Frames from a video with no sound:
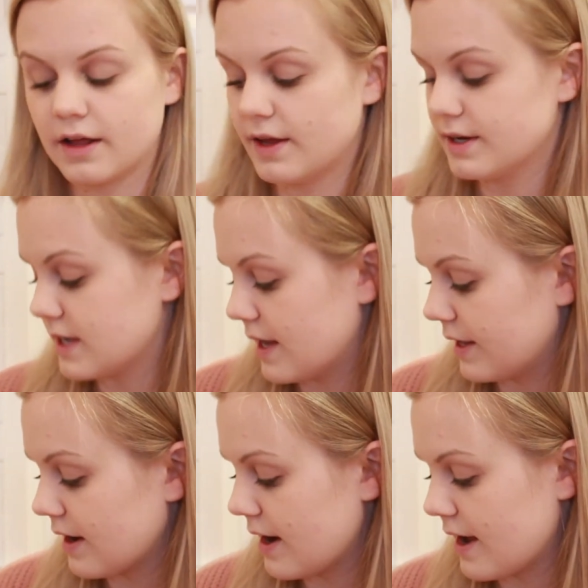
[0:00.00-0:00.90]
A lot of time,
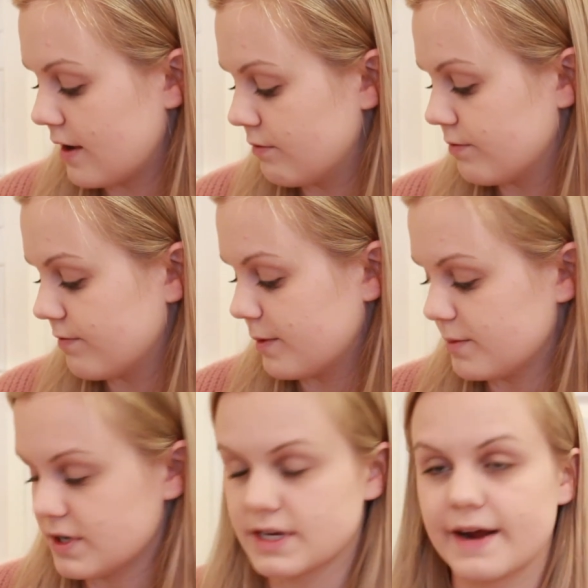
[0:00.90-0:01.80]
like I had filmed
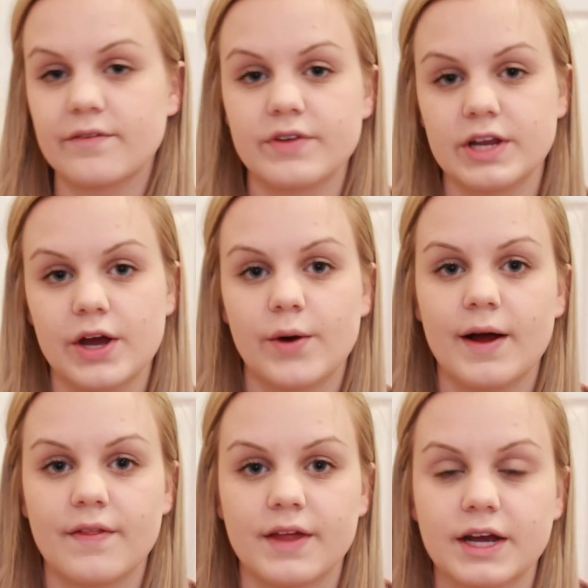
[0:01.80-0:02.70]
an entire video
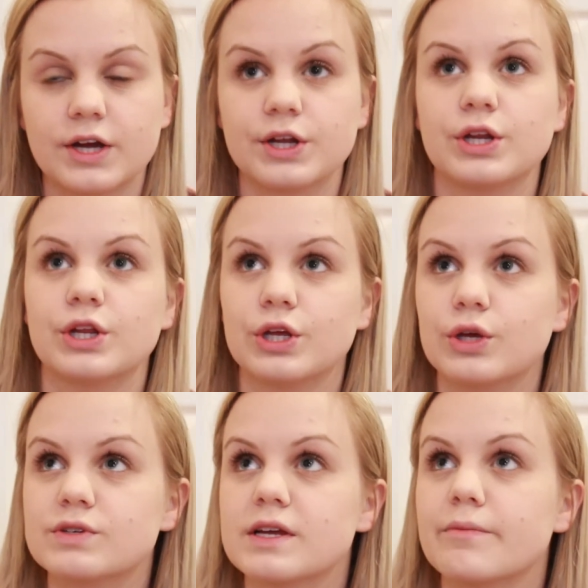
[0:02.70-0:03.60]
and then I couldn't
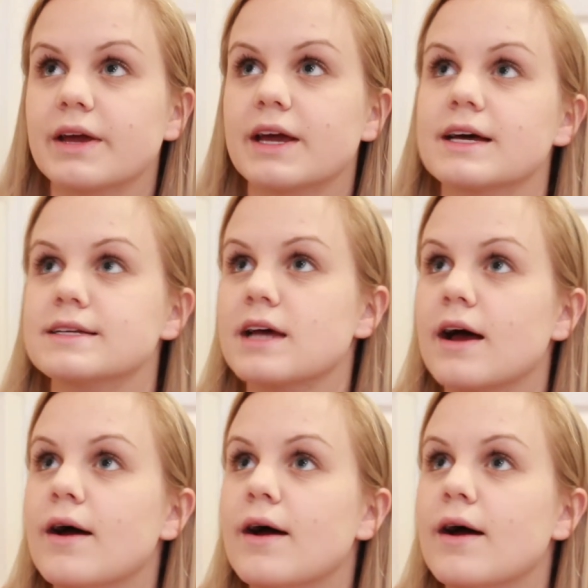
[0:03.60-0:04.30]
use it because